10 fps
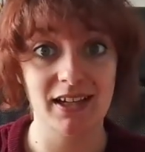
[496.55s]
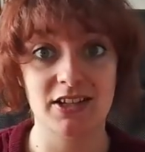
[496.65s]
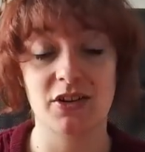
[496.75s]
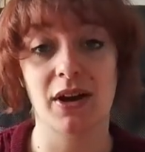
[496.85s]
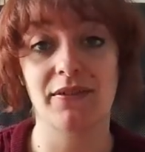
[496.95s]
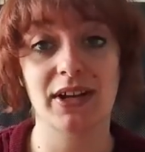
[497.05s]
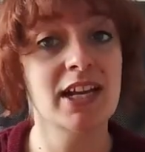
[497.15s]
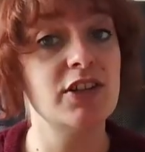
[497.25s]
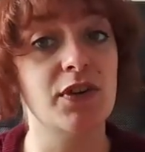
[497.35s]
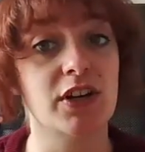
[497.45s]
as you have
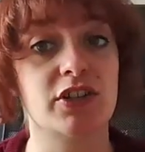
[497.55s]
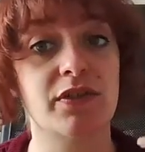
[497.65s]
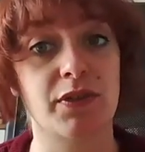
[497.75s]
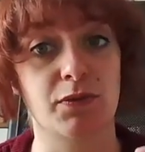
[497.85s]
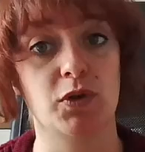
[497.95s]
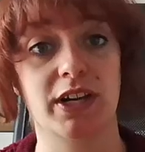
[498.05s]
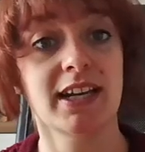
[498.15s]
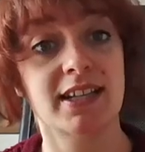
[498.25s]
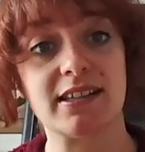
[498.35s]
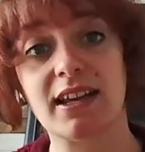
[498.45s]
each version of the raw
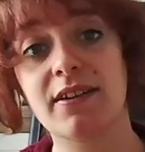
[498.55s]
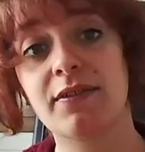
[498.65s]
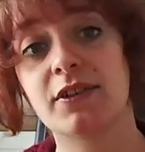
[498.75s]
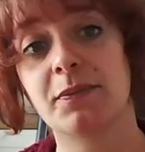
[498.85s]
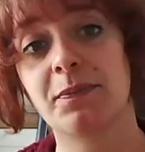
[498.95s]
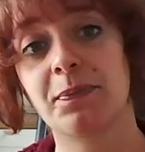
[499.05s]
data saved.